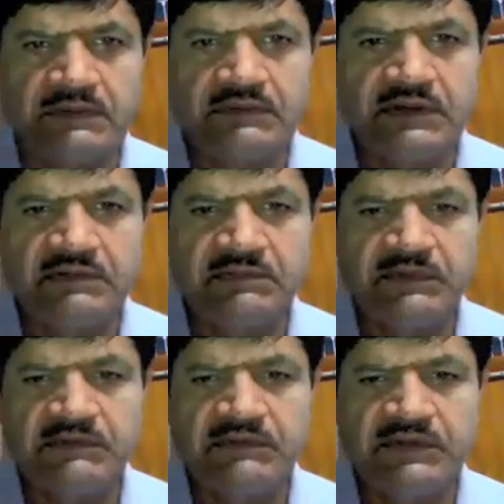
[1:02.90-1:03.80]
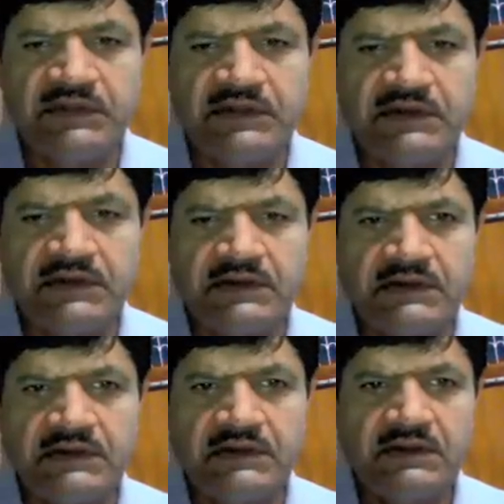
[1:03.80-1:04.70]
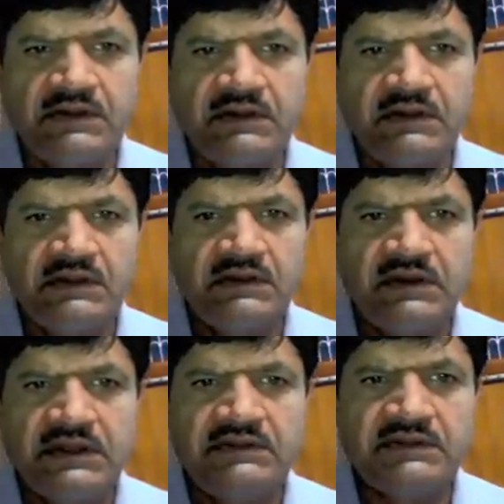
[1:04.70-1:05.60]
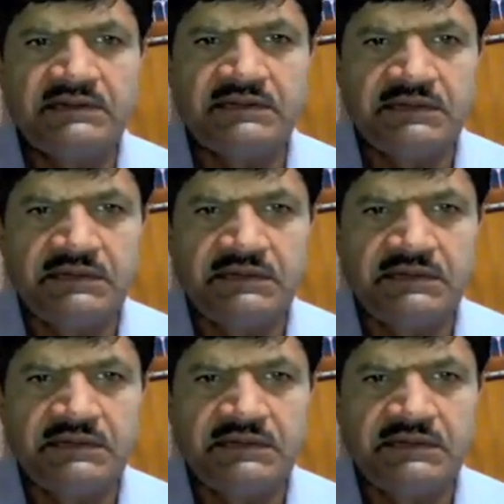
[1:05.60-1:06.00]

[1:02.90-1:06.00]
so I've given here like this.